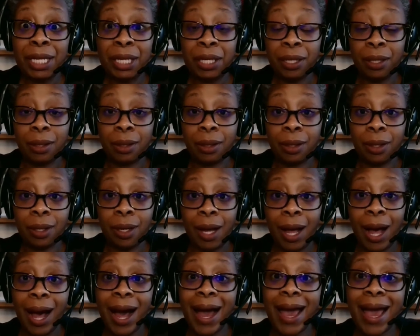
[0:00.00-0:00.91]
here,
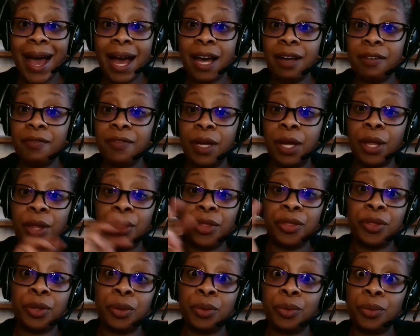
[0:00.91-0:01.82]
I have
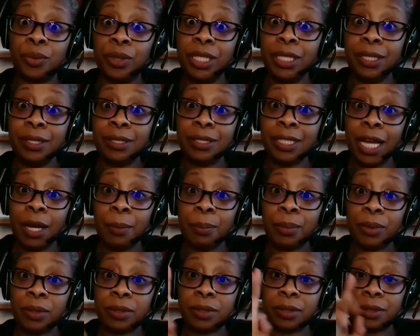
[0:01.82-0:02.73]
3
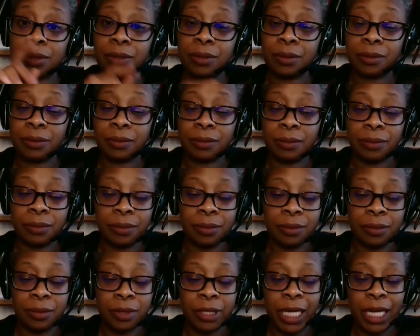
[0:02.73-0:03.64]
samples.
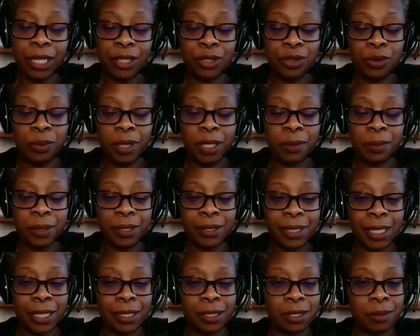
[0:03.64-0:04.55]
Now you may be
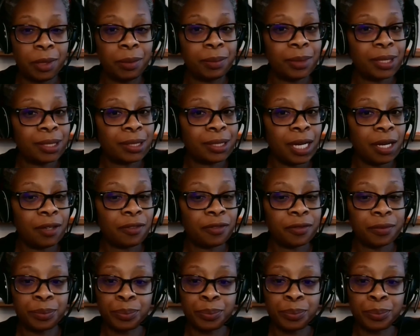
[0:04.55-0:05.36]
saying to me, Miss Steph,